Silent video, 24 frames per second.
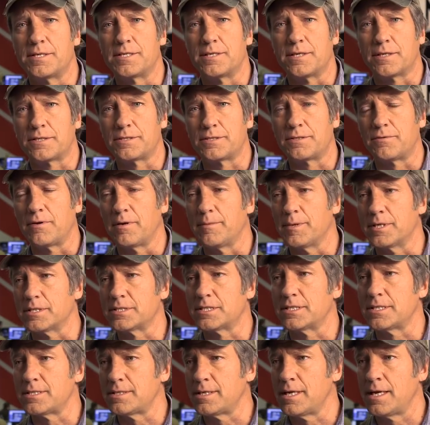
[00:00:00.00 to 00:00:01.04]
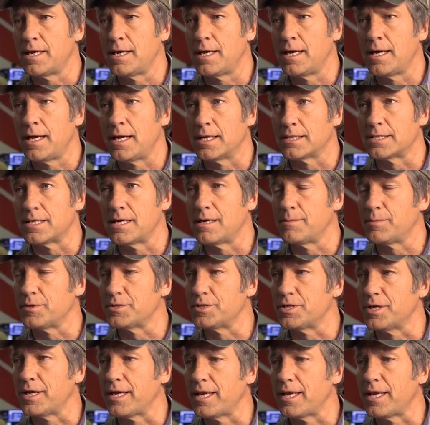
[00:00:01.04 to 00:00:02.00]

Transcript: as extreme as an example as you